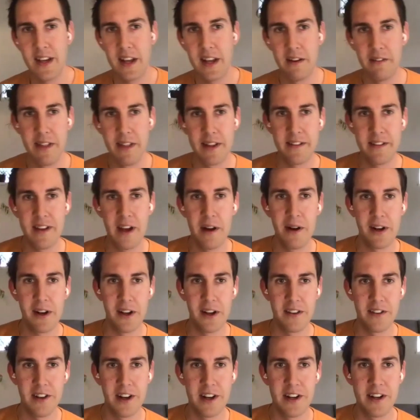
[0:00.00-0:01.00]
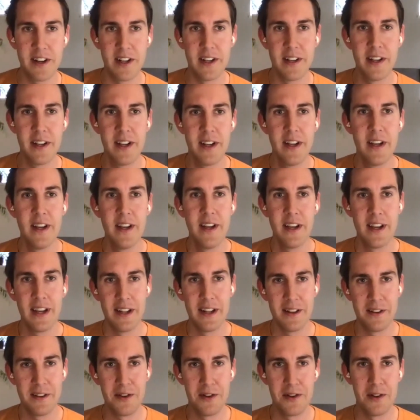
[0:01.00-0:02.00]
kind of that's how I got started
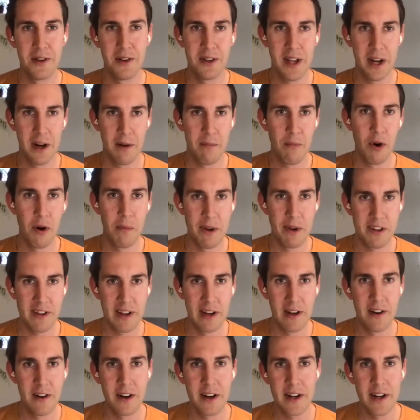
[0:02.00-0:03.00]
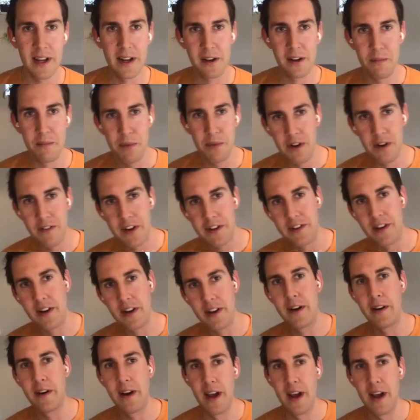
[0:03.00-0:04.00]
into kind of more machine learning and computer vision,
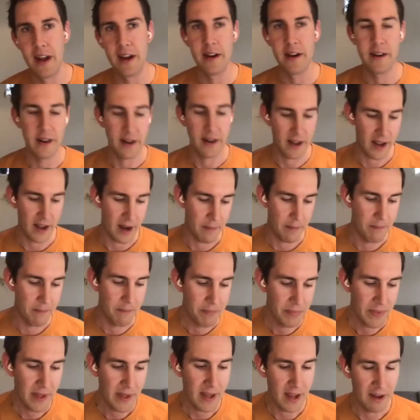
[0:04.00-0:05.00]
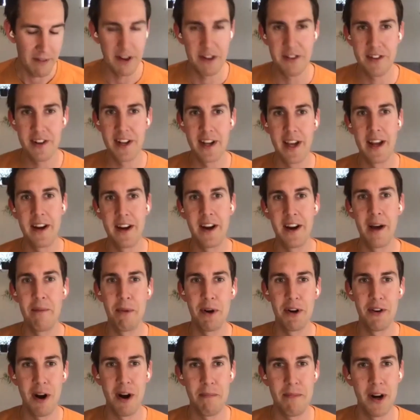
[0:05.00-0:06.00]
and, and um, eventually ended up
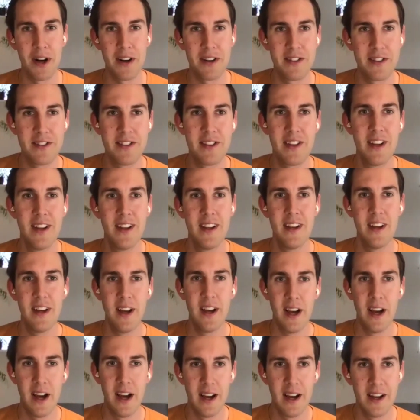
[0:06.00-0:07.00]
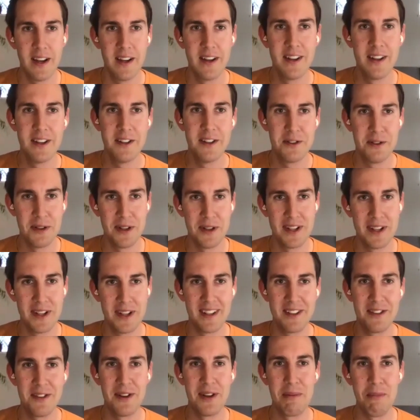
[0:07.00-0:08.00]
at Dropbox uh, doing
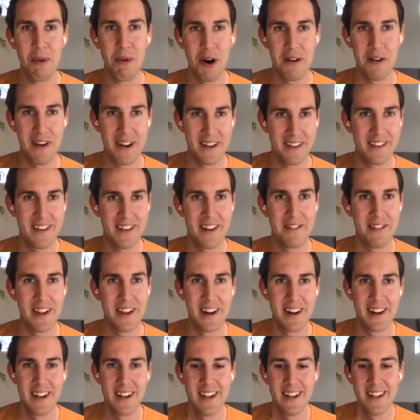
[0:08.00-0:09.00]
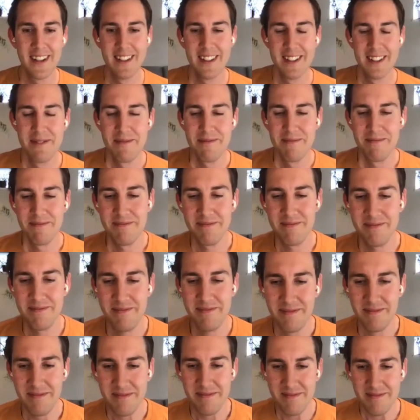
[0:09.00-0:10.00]
doing more of that stuff there.
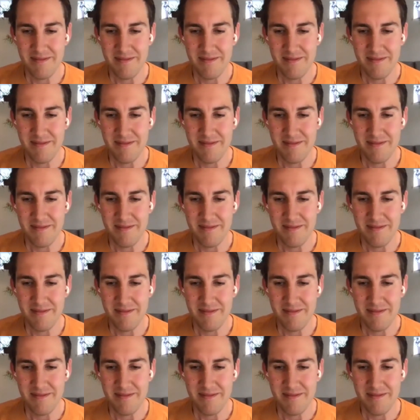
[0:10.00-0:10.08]
And